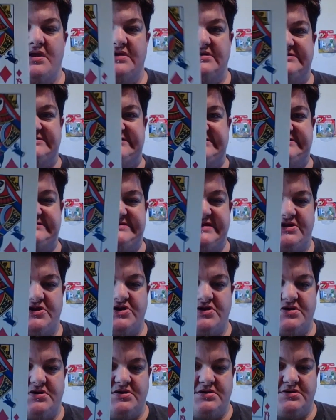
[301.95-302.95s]

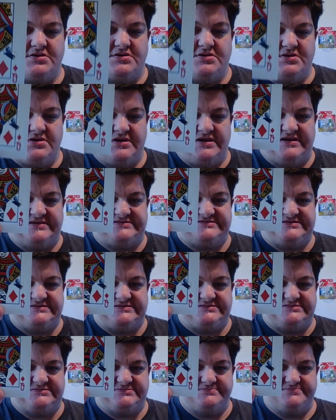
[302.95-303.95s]
sticker.
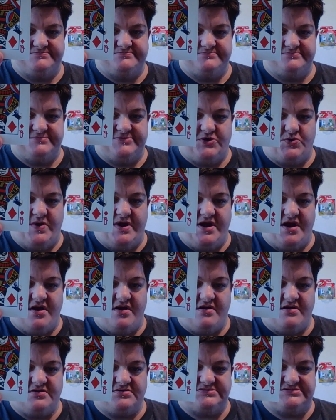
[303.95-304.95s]
It's Queen of
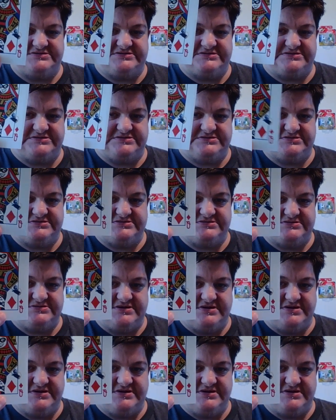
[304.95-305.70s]
Hearts.